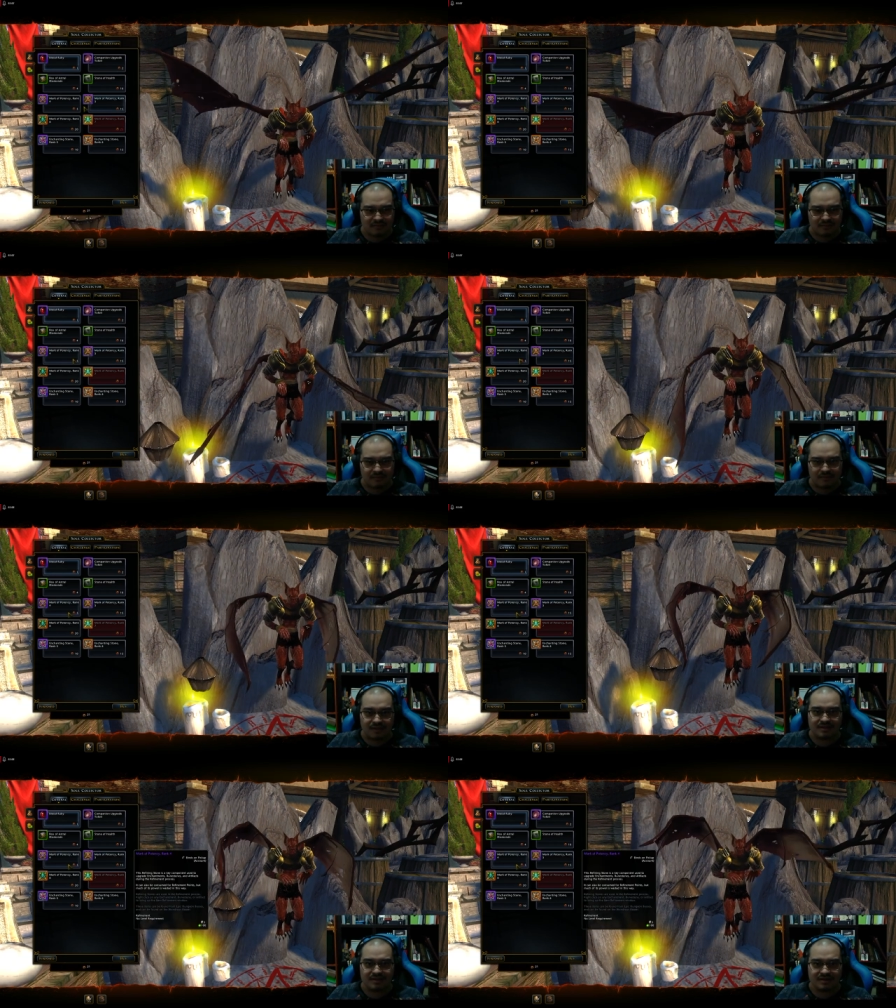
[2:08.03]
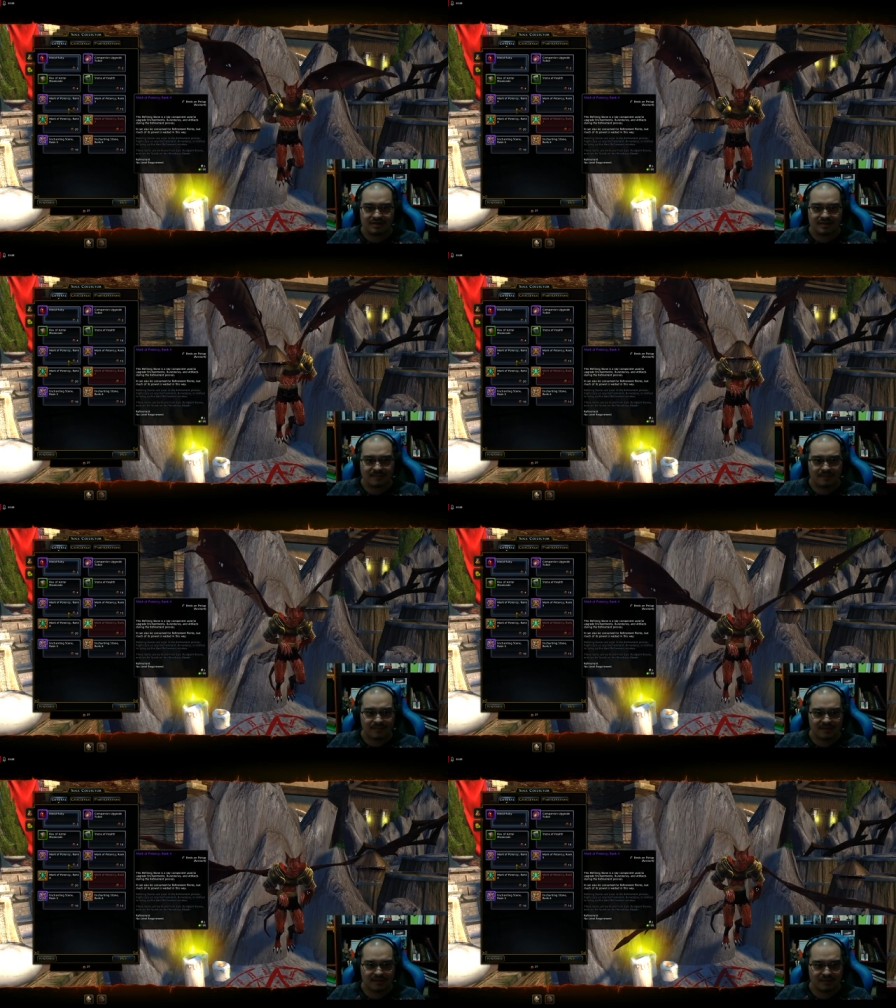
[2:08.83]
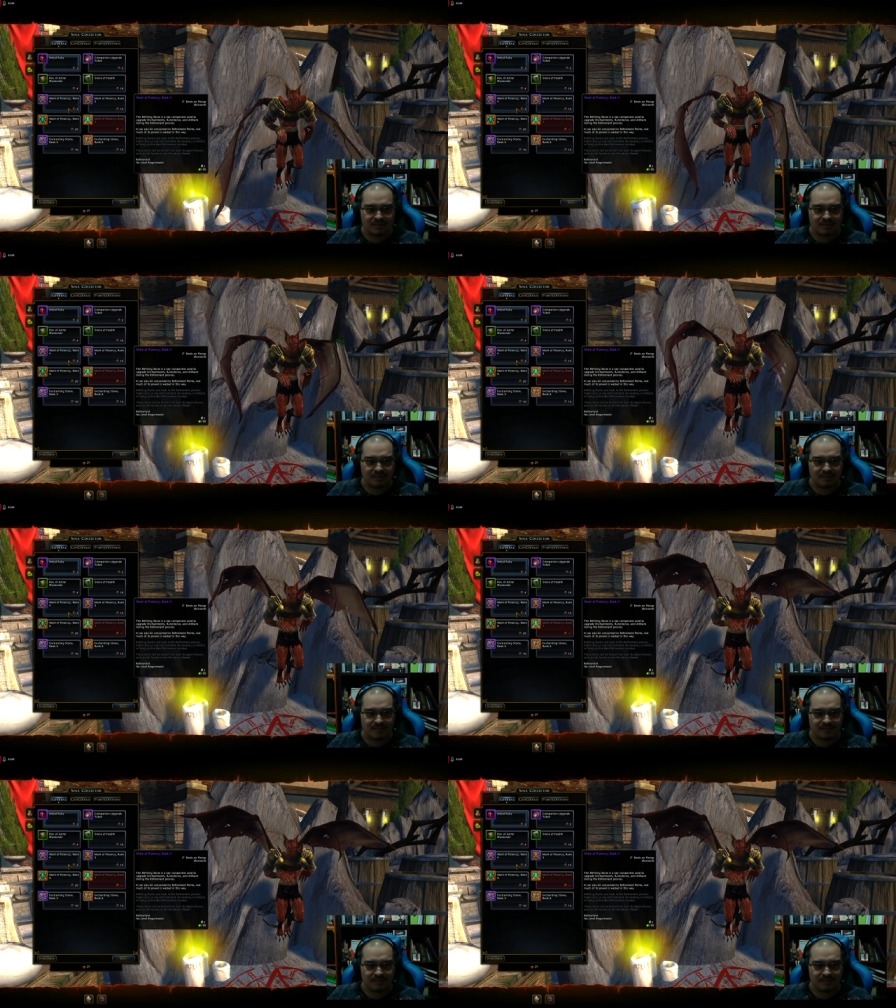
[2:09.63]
from legacies so